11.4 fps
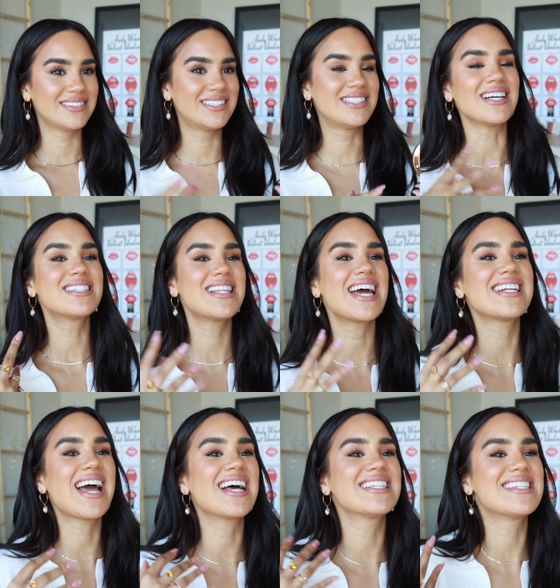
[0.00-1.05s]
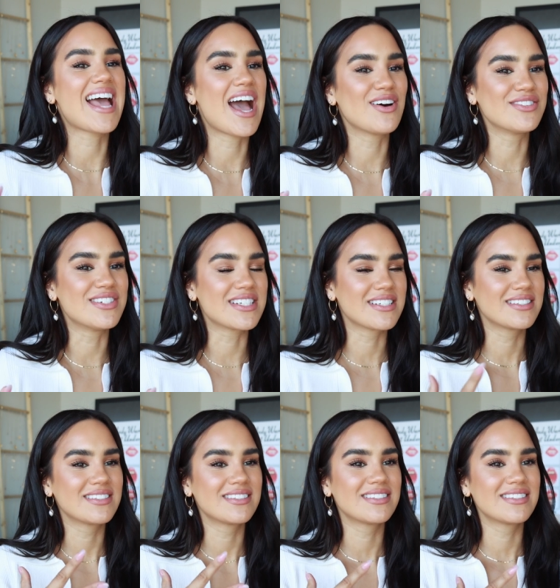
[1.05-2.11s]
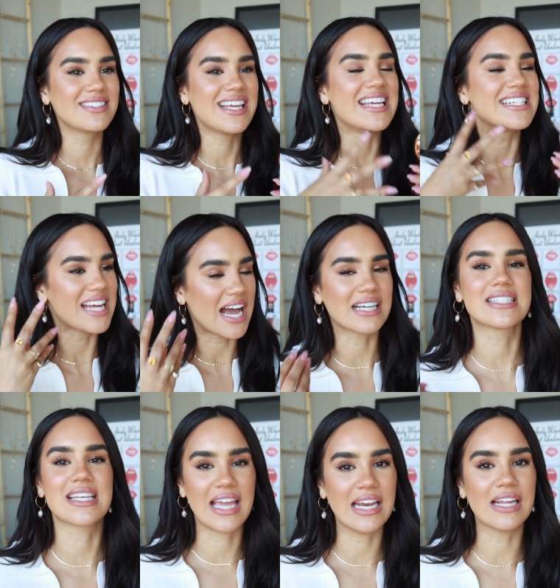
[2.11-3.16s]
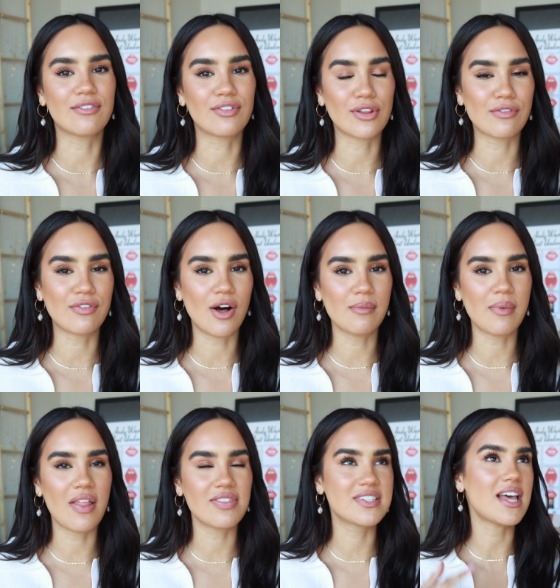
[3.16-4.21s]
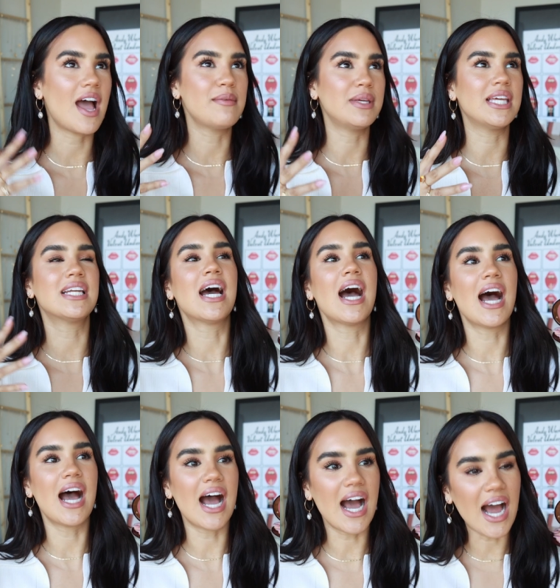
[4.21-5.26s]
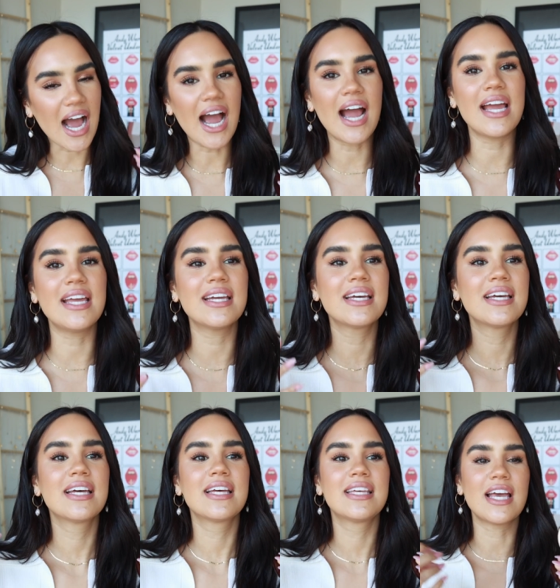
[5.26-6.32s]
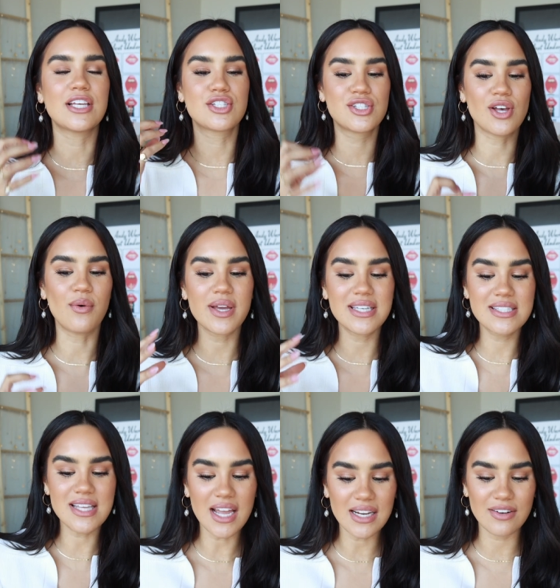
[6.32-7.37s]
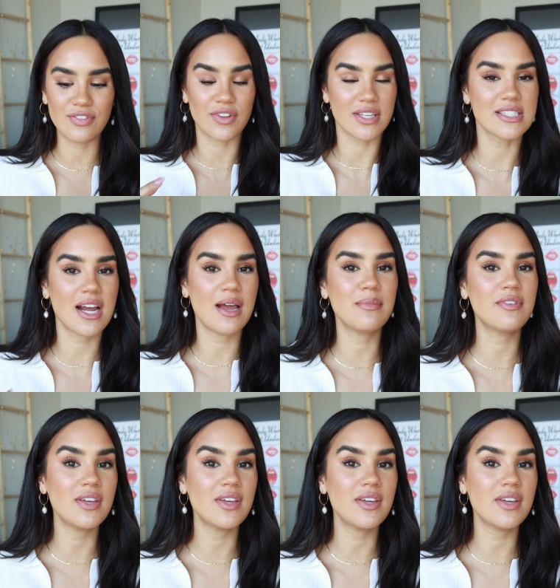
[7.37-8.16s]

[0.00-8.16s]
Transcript: Does that not sound intoxicating for the fall months? I mean, I get so excited for this time of